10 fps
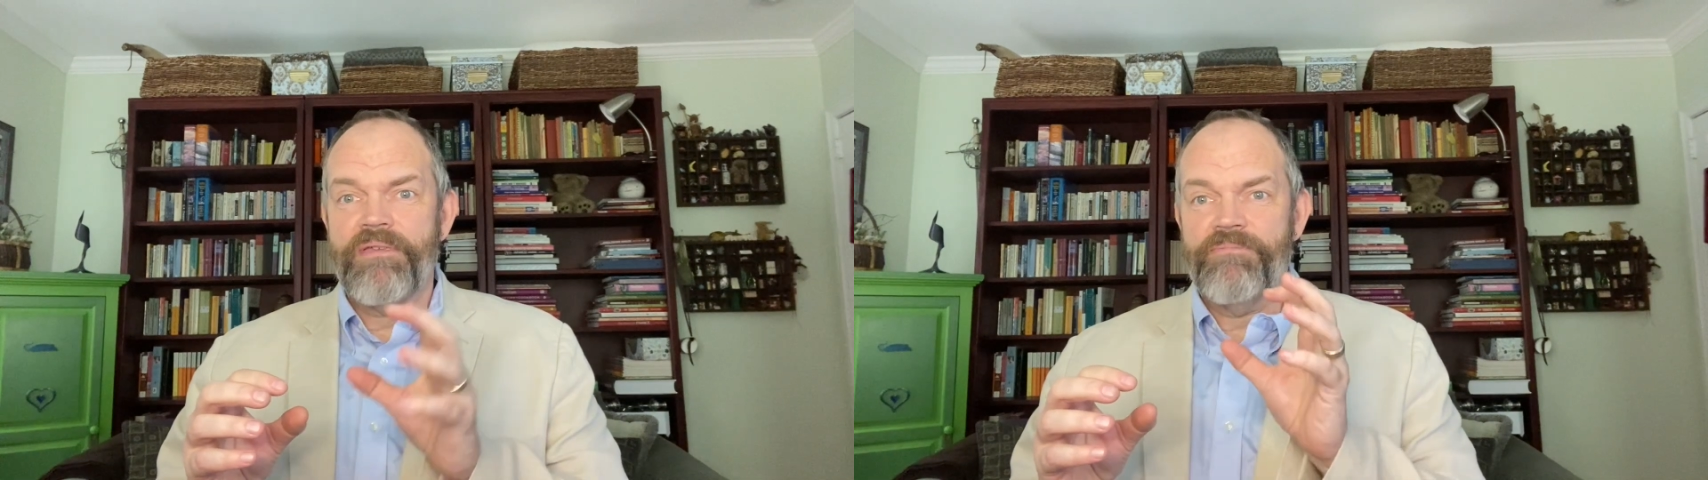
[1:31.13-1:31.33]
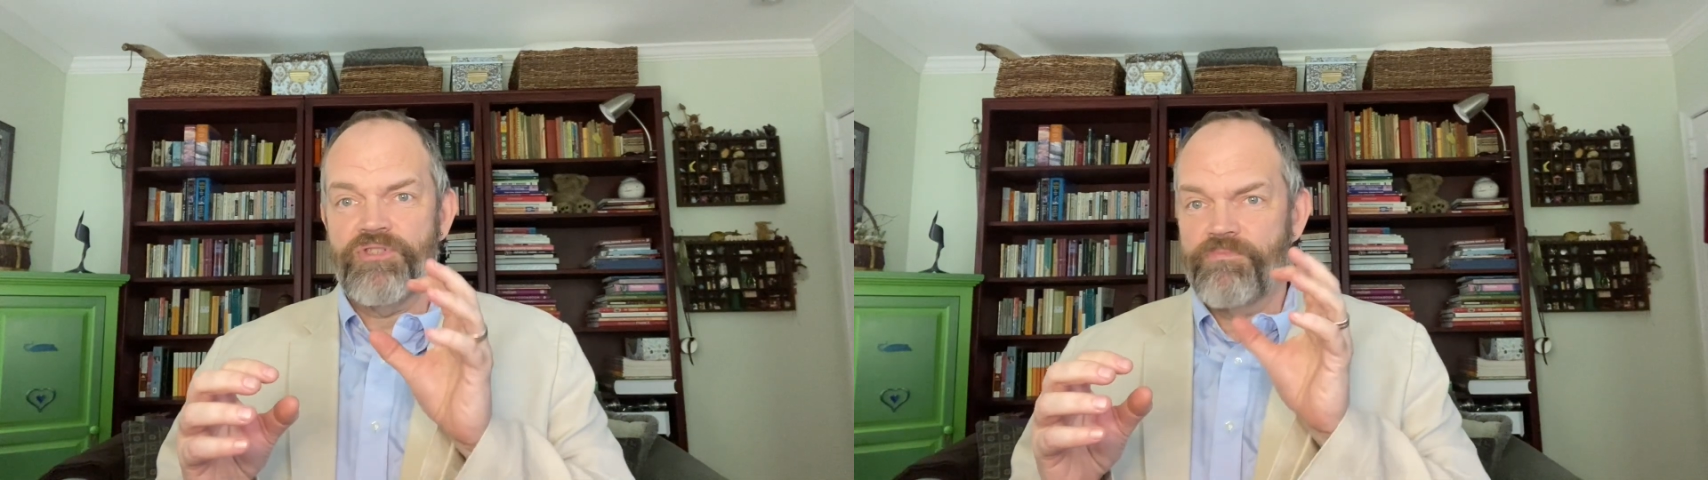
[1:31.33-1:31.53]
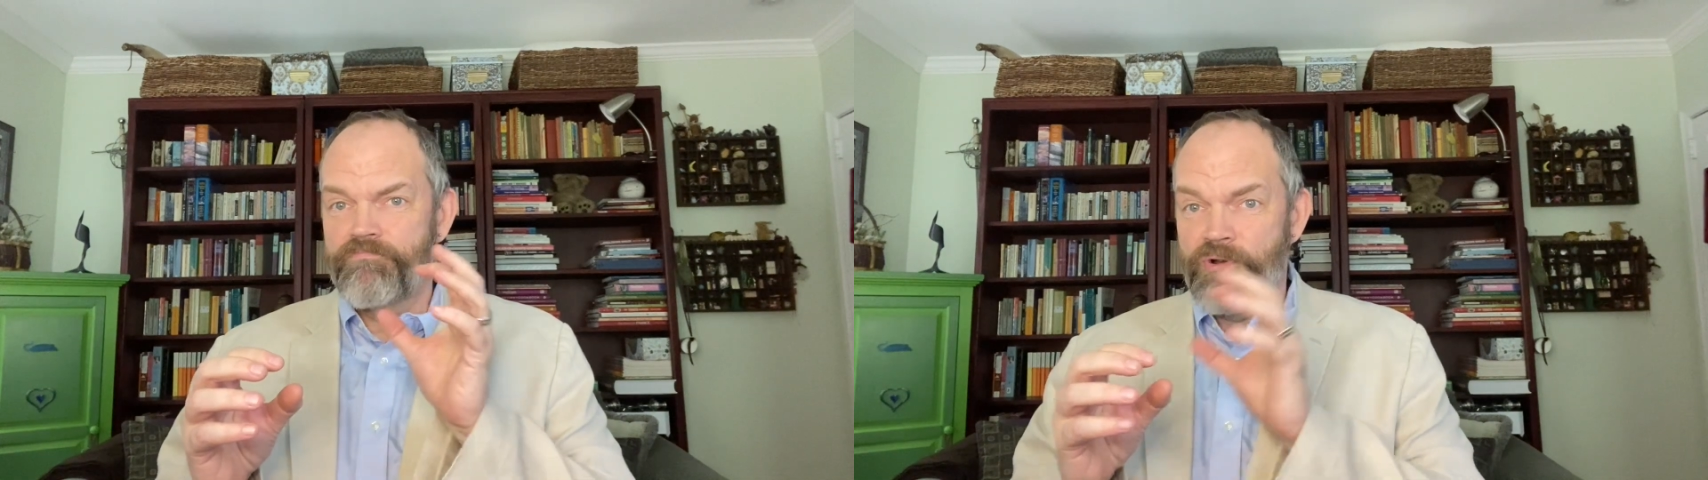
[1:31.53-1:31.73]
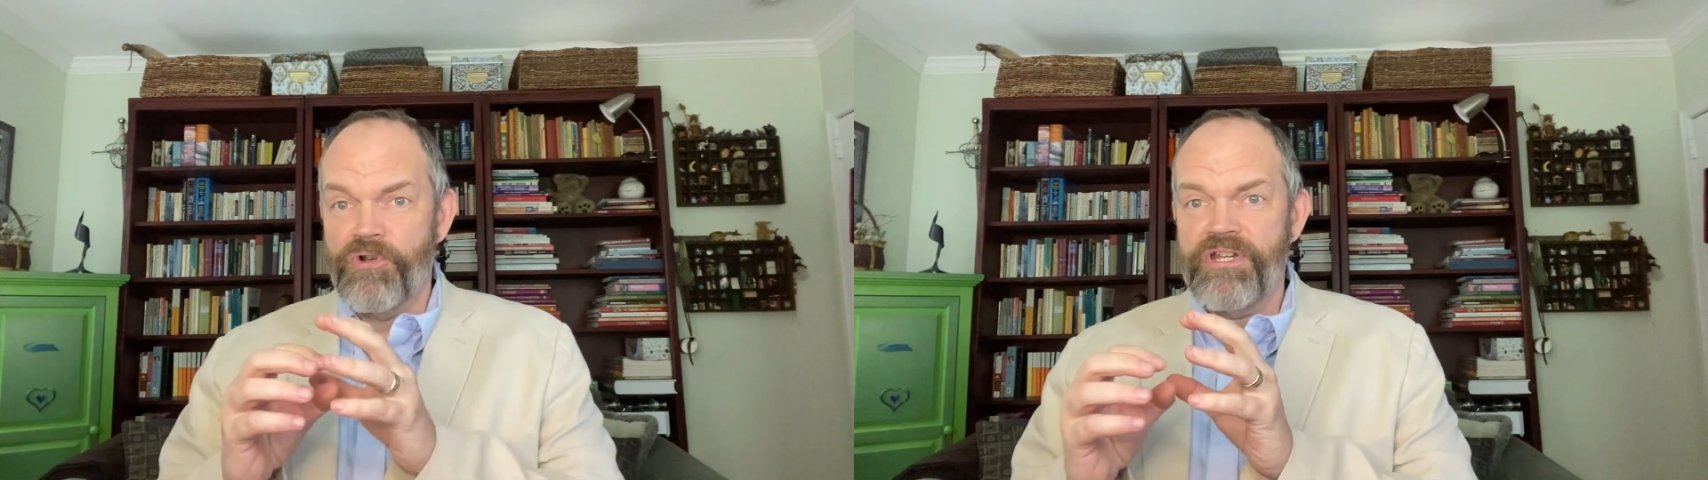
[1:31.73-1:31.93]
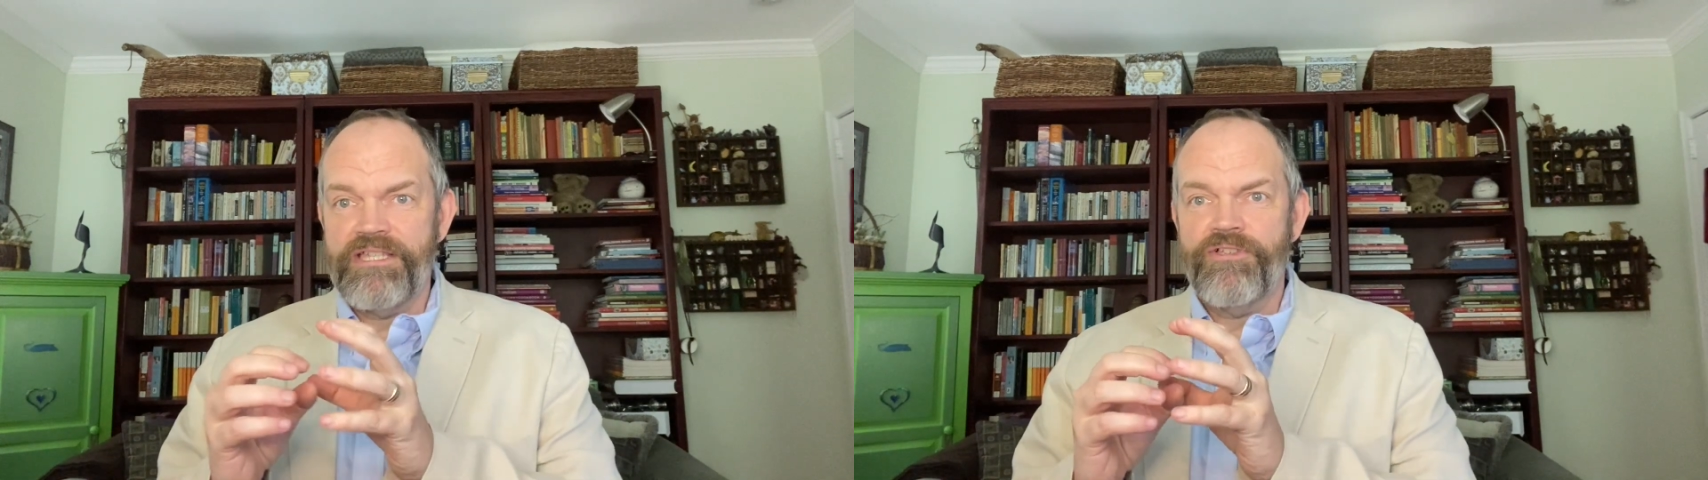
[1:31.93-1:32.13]
It's
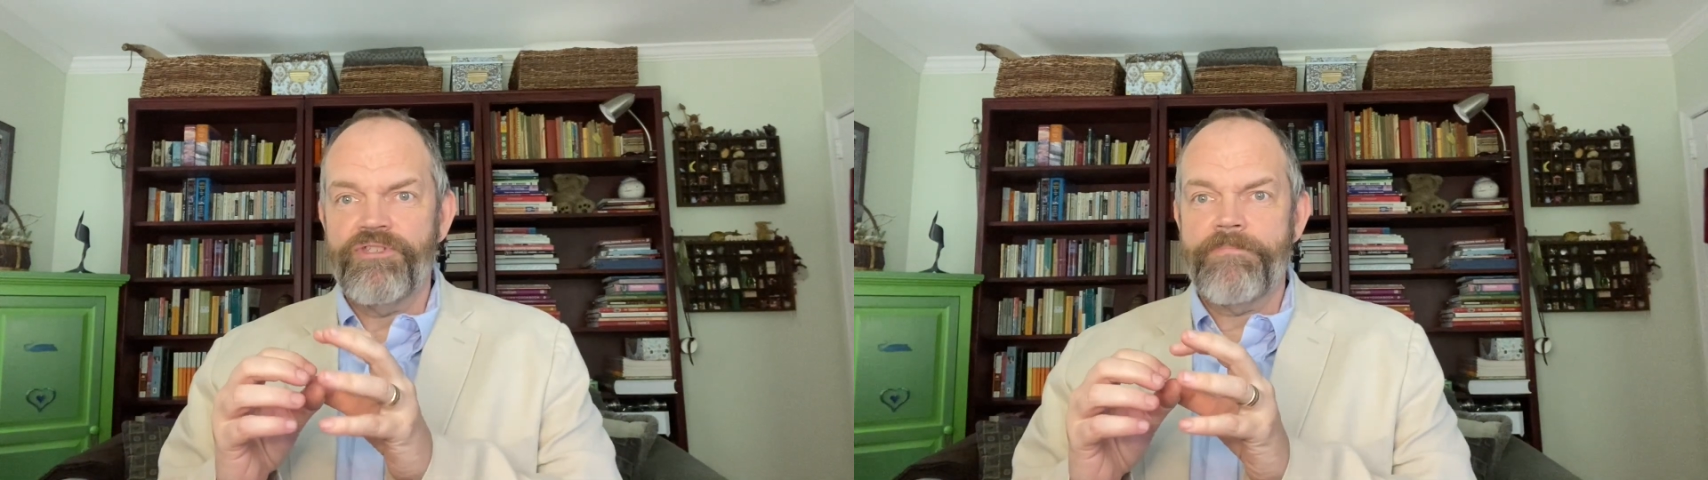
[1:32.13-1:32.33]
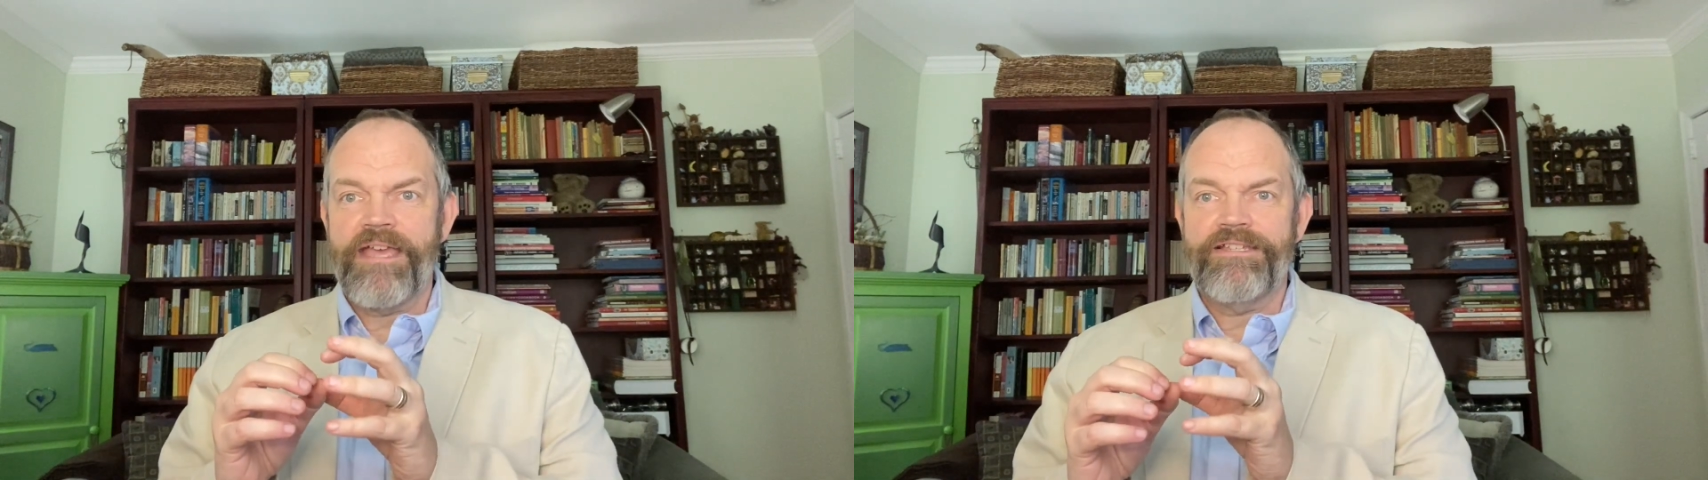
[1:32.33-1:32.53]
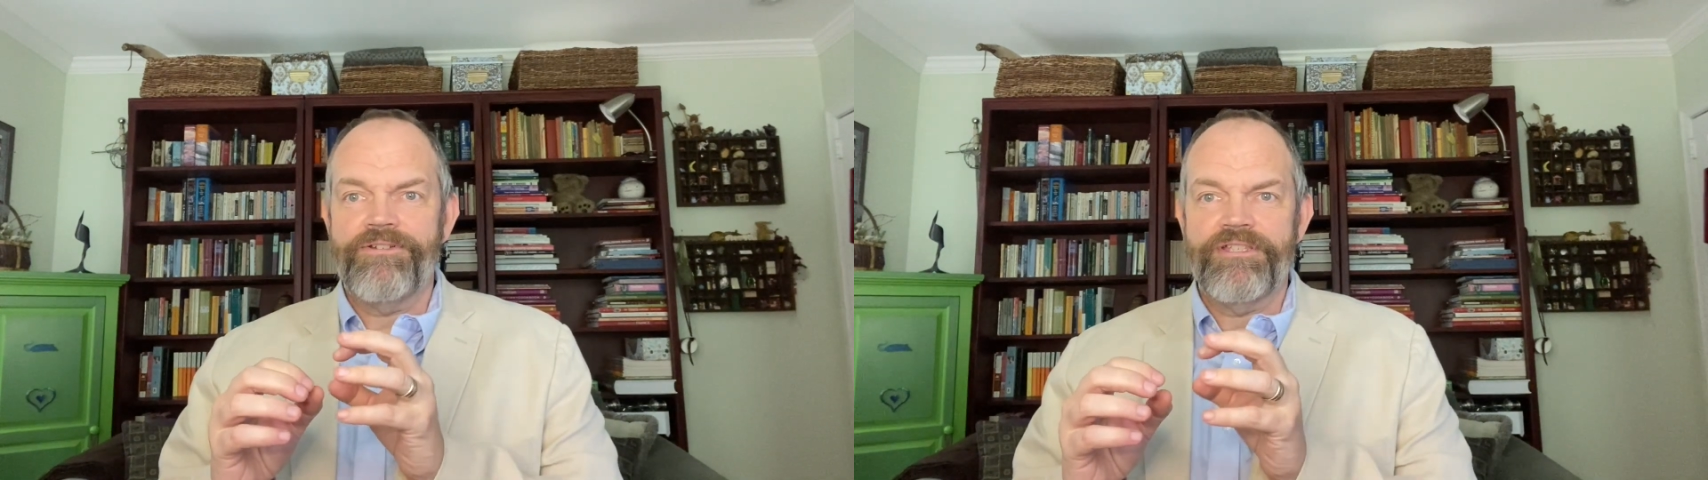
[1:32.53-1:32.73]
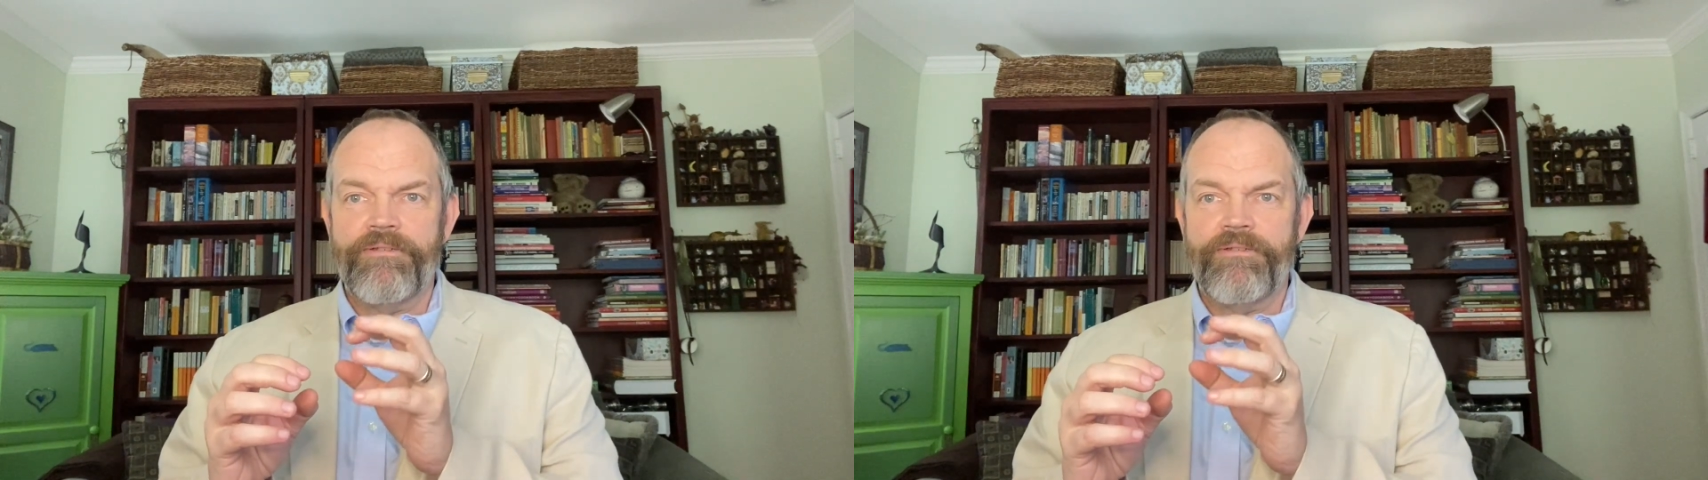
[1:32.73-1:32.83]
burning those bacteria.